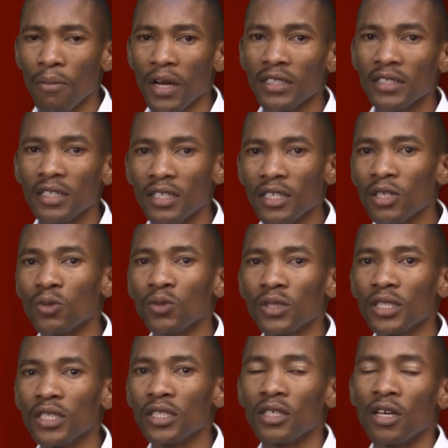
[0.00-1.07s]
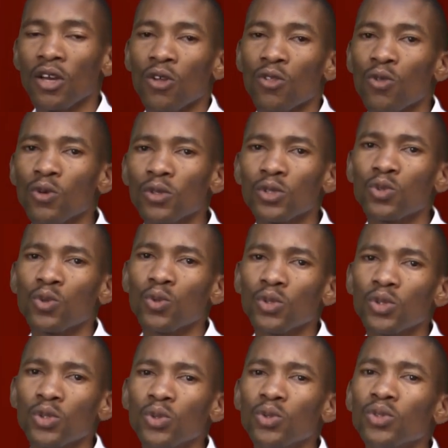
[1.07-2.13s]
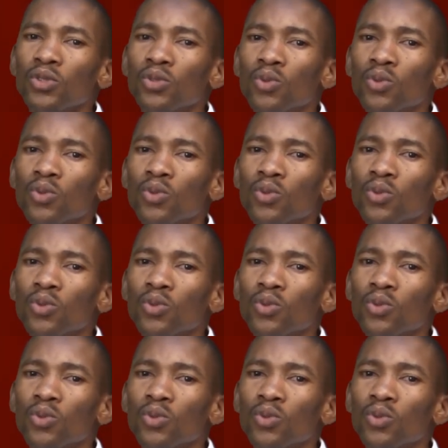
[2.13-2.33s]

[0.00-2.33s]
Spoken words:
persecuting those who choose